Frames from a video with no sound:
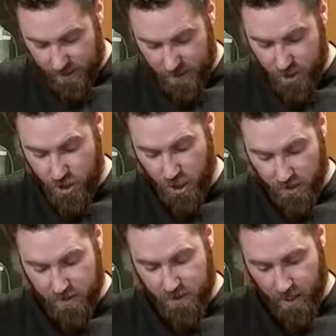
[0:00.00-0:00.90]
nice
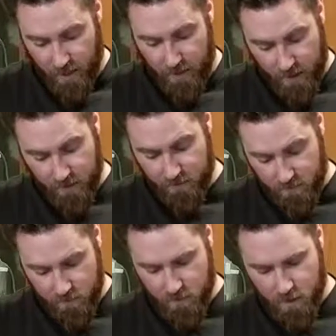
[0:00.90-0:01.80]
chunks of garlic.
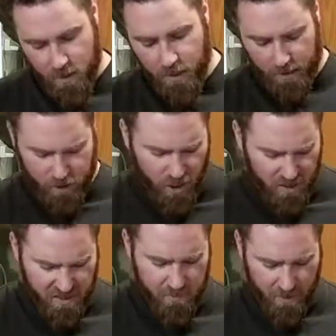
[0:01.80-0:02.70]
Not
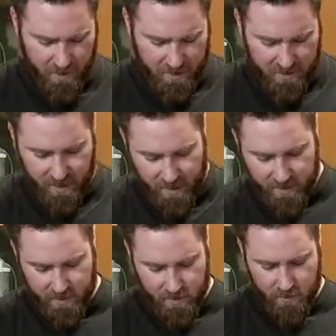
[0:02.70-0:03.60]
chunks, but nice
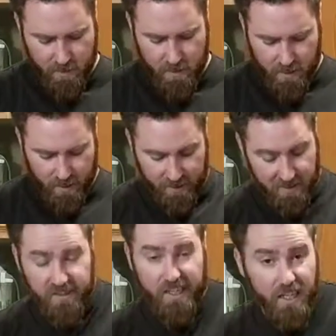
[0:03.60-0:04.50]
slices. I like to
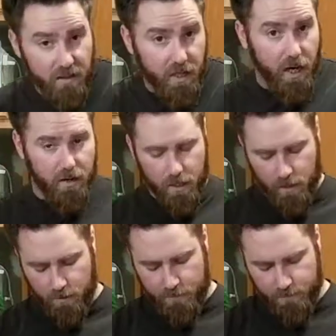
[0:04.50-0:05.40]
seed the garlic.